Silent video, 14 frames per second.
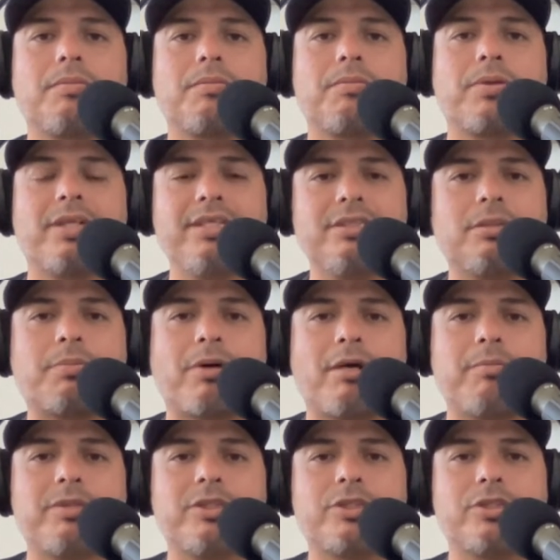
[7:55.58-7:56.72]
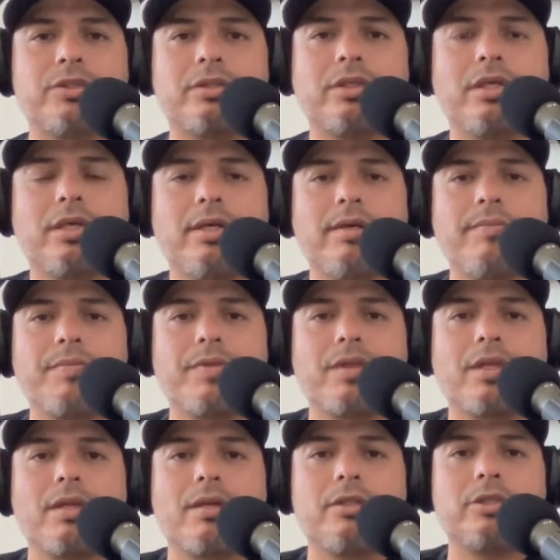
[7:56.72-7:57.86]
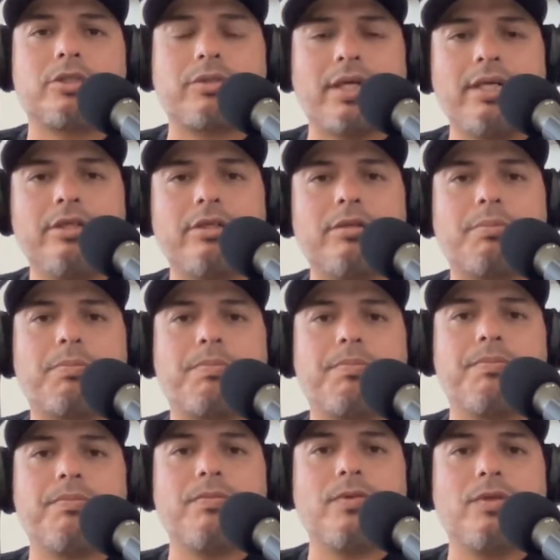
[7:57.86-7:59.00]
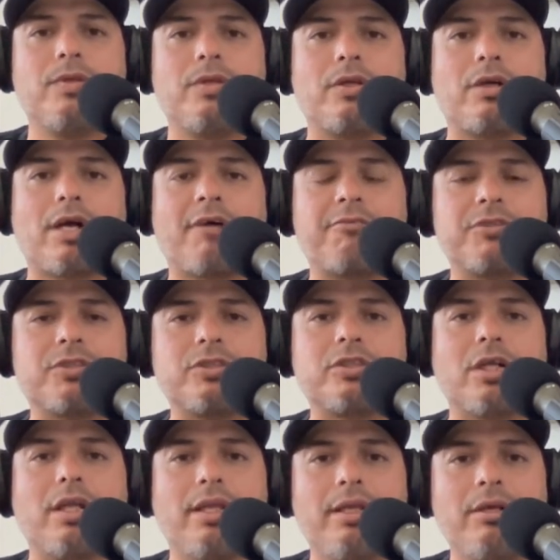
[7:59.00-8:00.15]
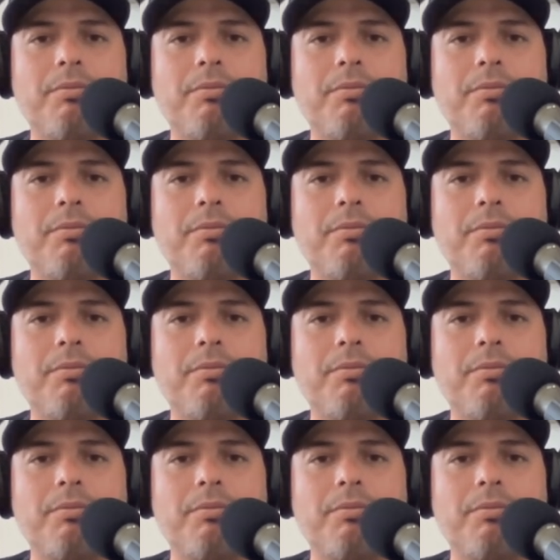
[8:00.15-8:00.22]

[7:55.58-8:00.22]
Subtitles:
police departments should train their officers a little